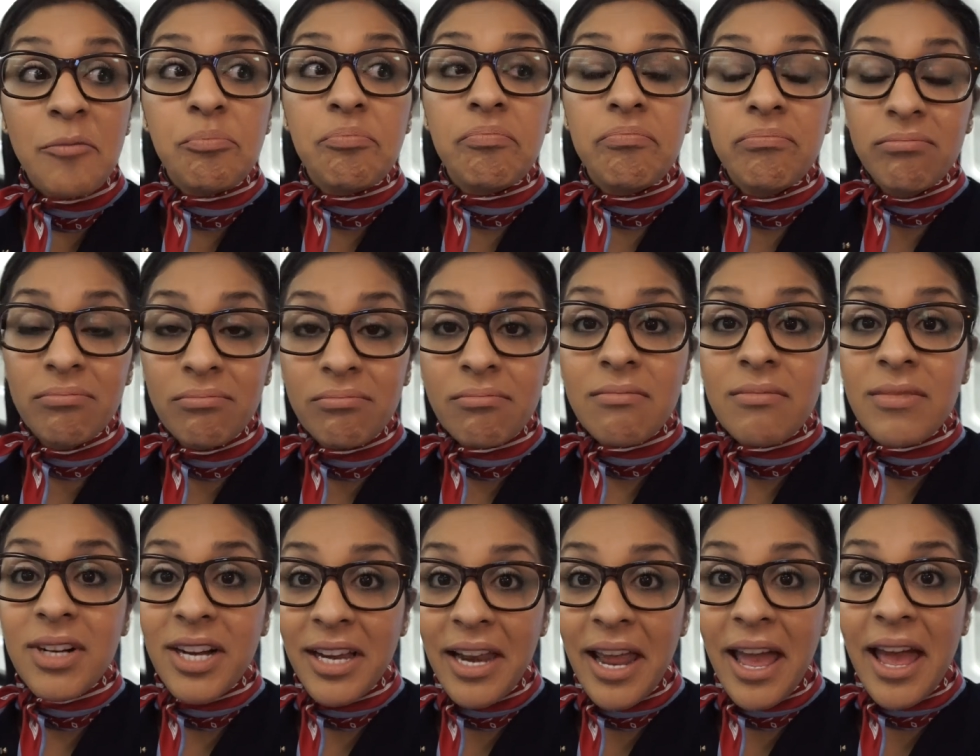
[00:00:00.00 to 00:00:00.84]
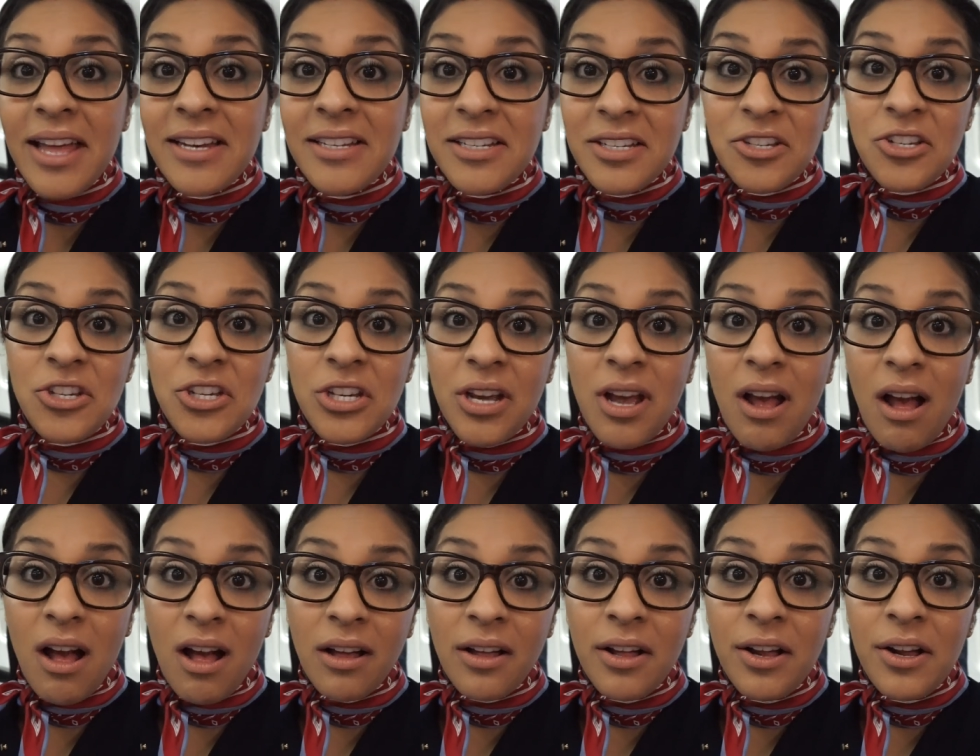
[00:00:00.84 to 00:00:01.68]
I'm gonna end in
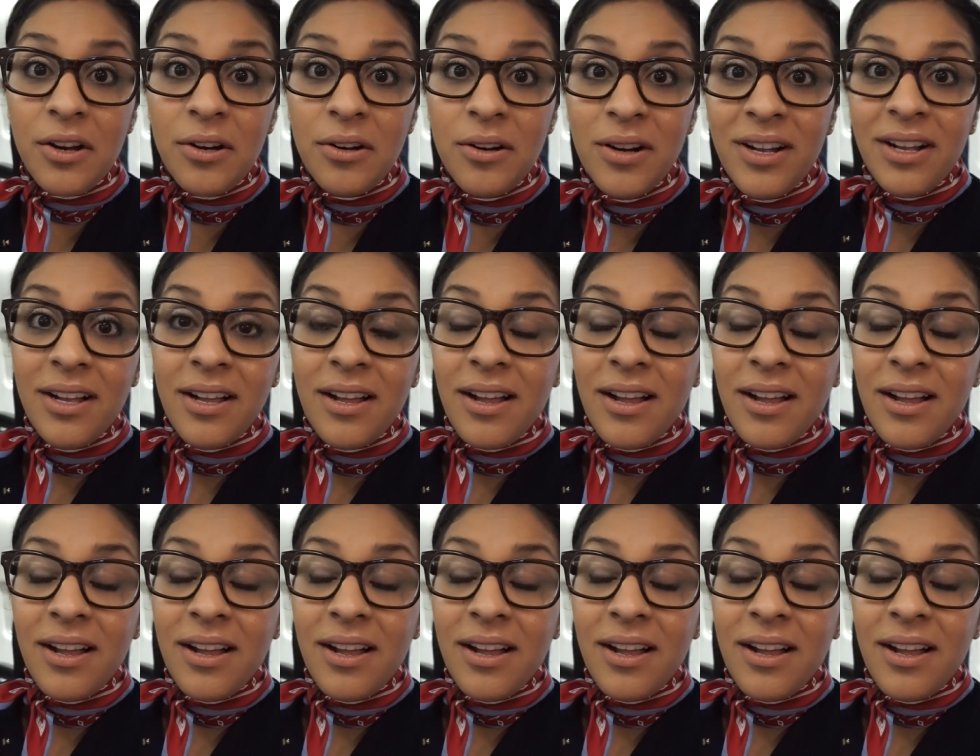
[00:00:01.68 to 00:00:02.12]
Chicago.